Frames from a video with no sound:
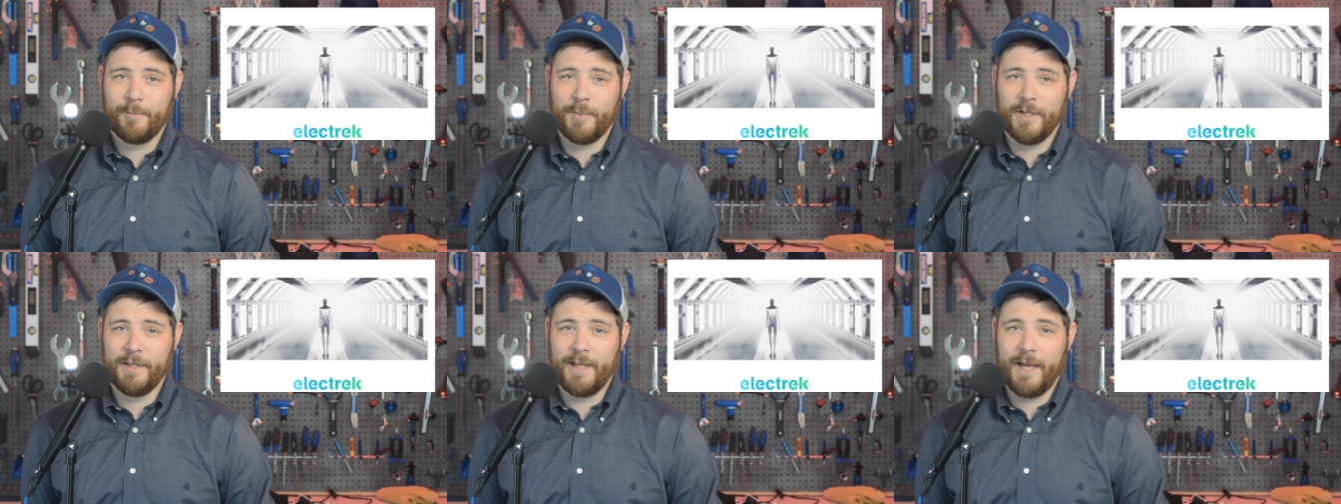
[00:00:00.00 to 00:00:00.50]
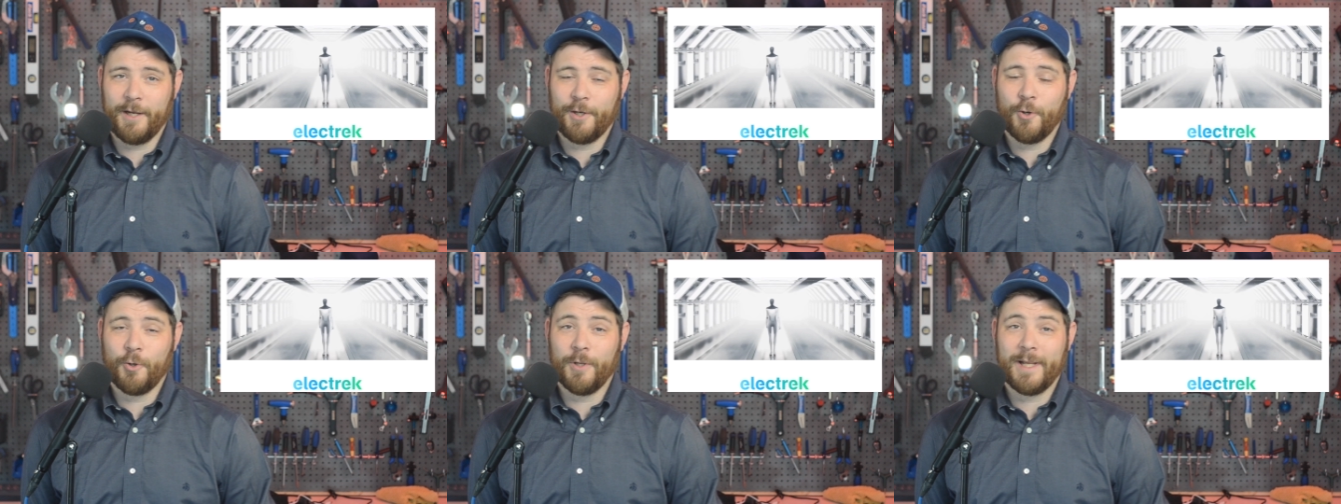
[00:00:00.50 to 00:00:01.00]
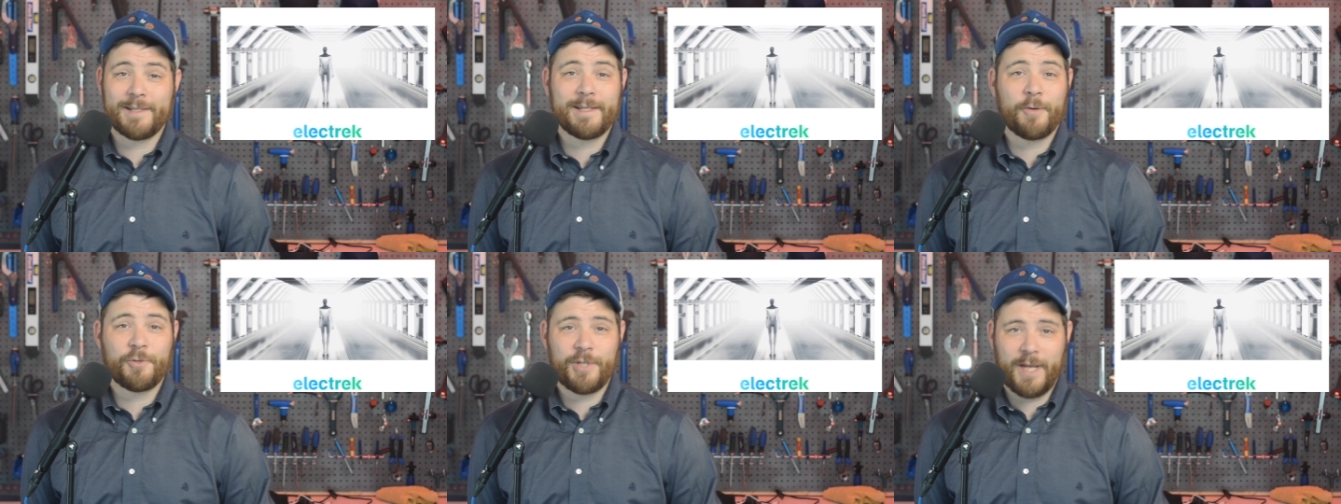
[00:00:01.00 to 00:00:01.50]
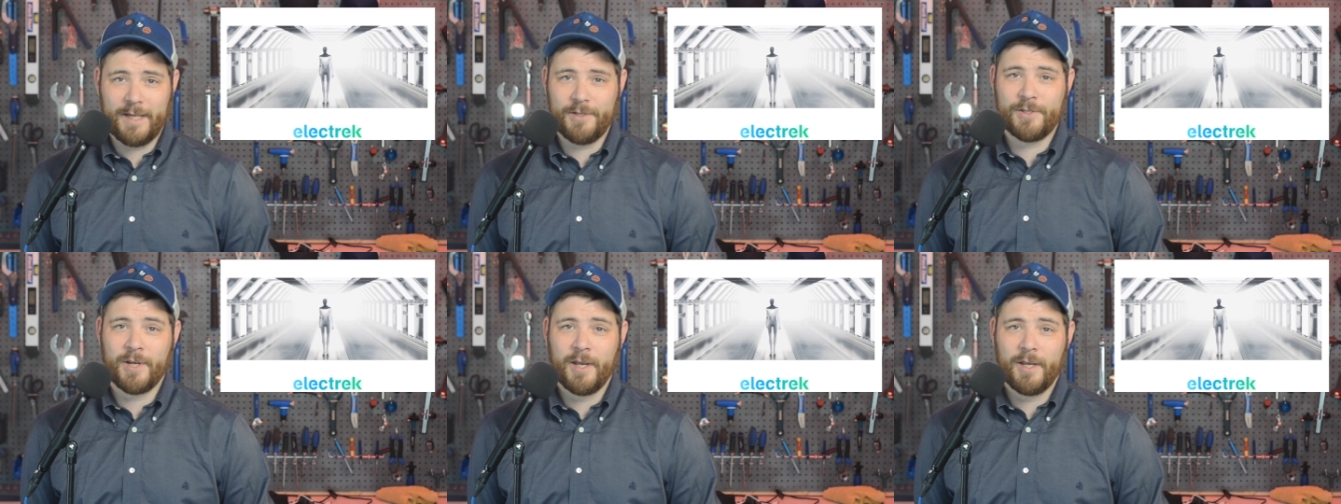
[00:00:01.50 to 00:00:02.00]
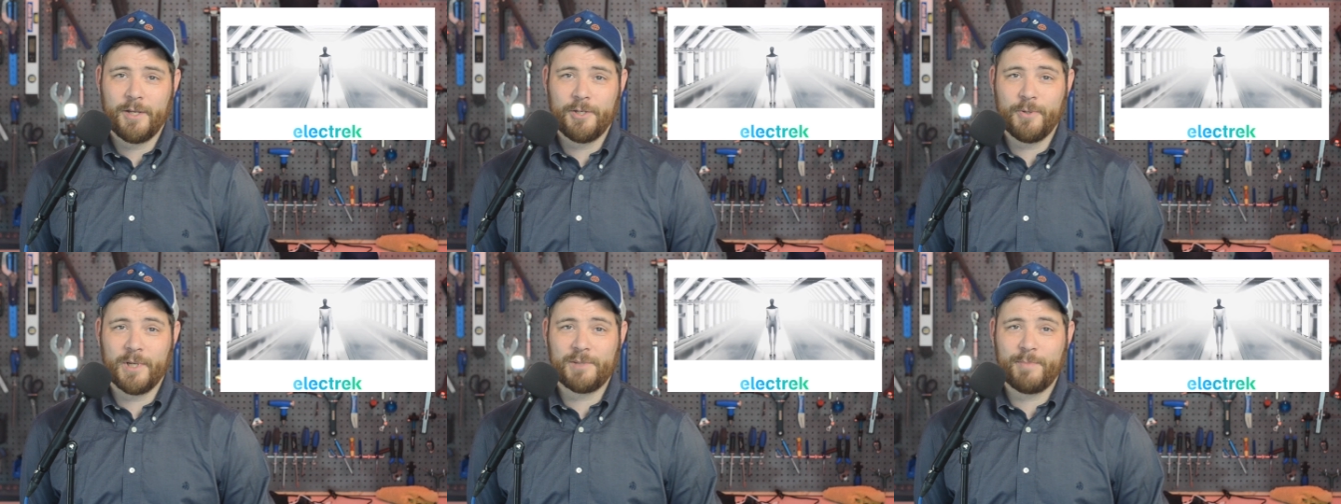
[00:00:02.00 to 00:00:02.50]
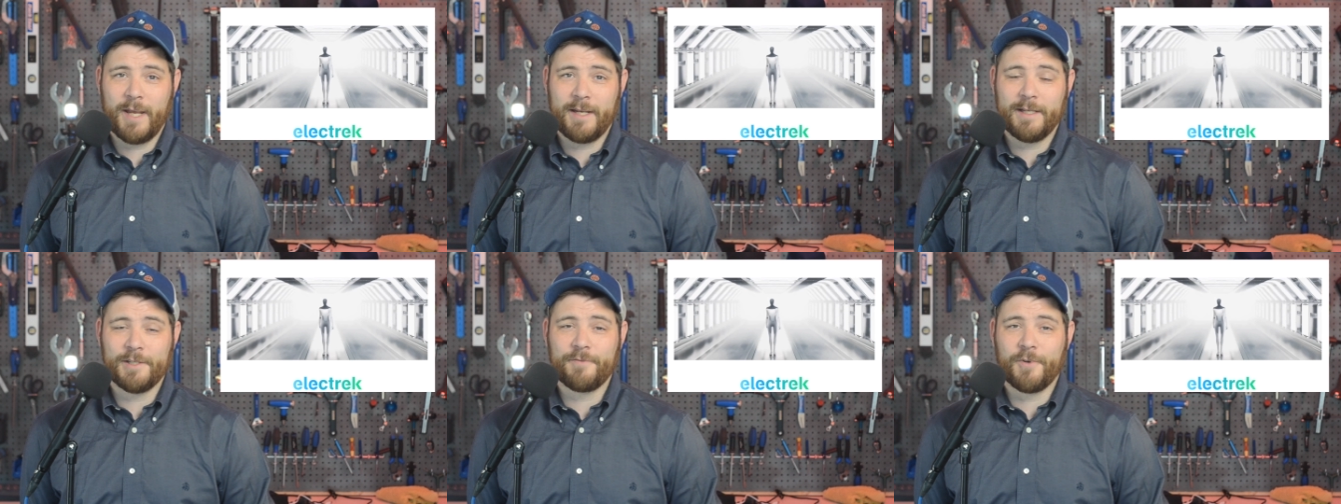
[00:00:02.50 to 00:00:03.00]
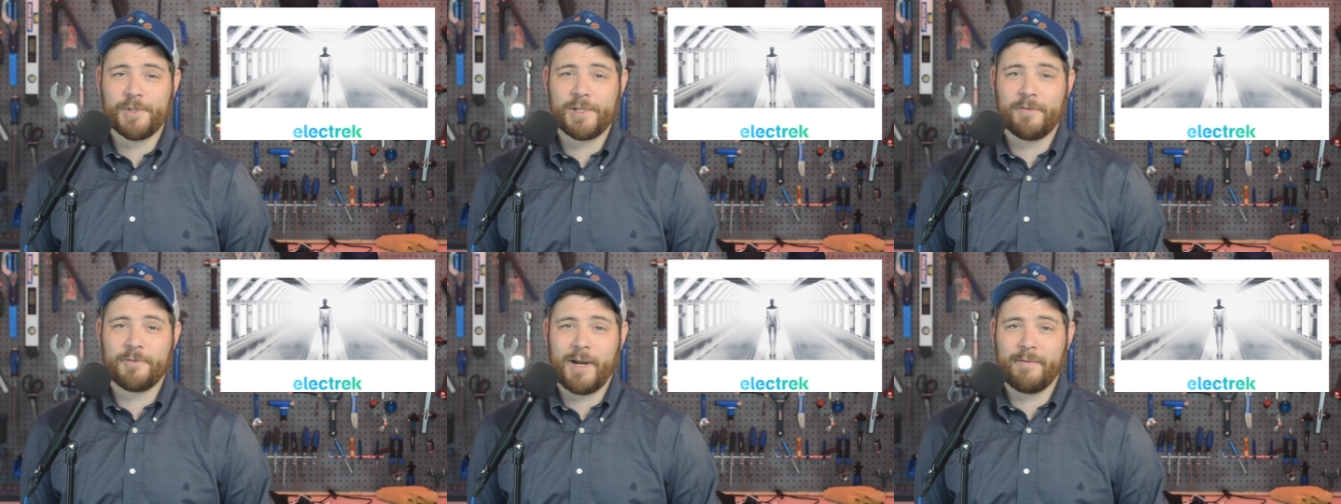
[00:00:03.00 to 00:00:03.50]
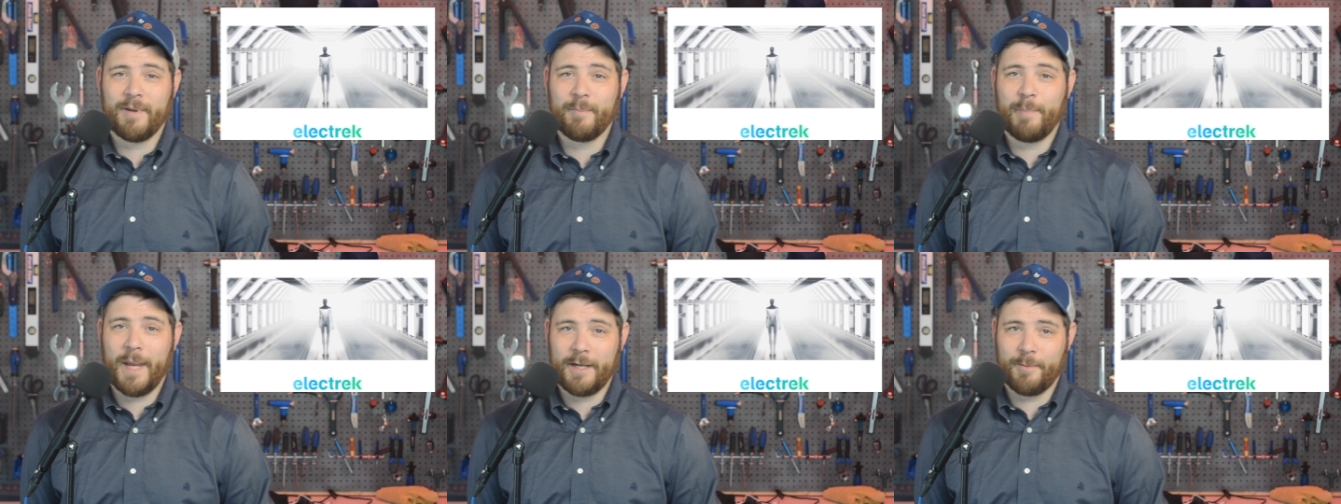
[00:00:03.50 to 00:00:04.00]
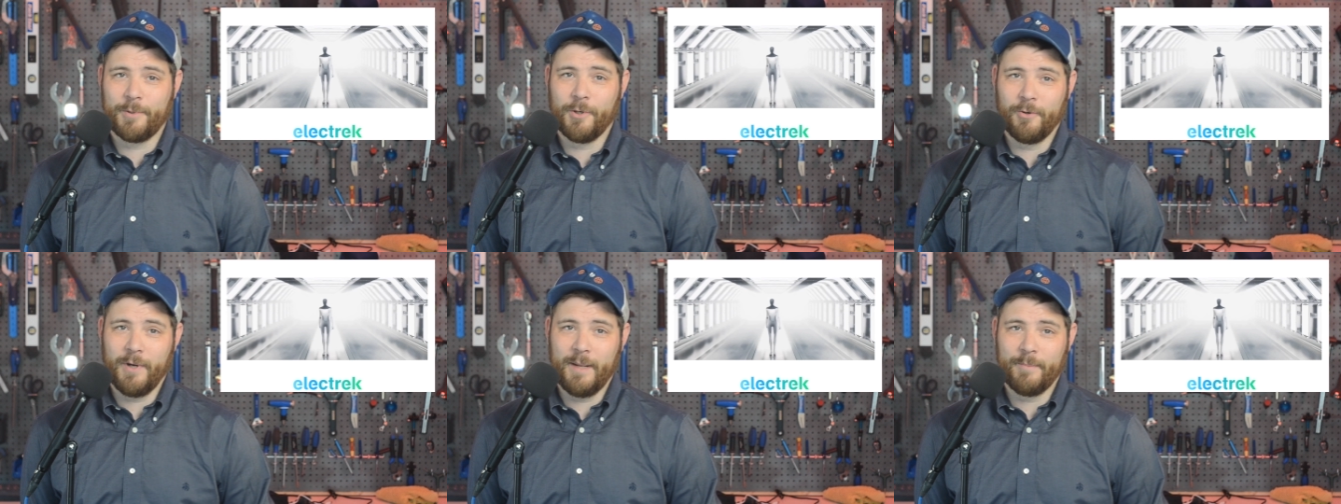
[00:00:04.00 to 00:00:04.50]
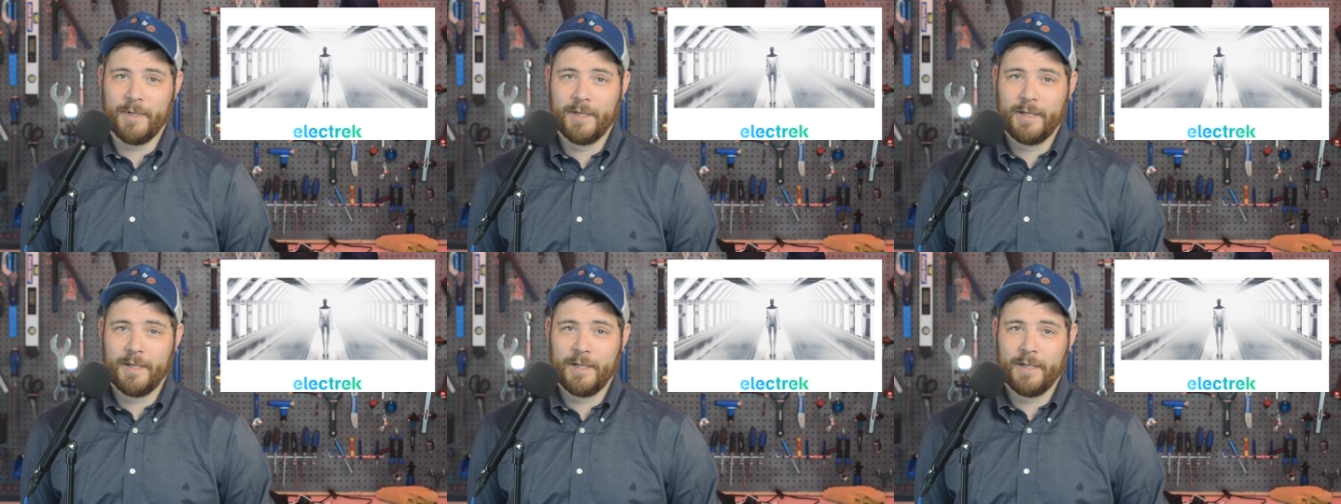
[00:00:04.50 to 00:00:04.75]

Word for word: but that goal has now changed to expanding its full self-driving beta program.